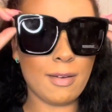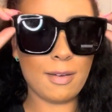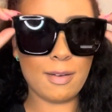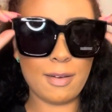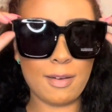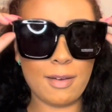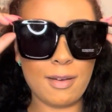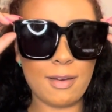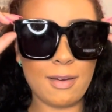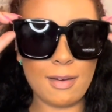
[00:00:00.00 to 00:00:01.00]

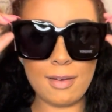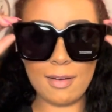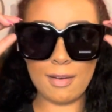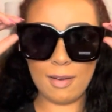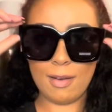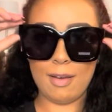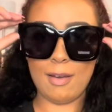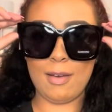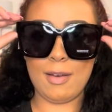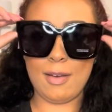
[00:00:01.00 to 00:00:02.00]

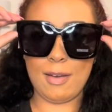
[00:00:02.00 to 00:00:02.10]
Nothing is said.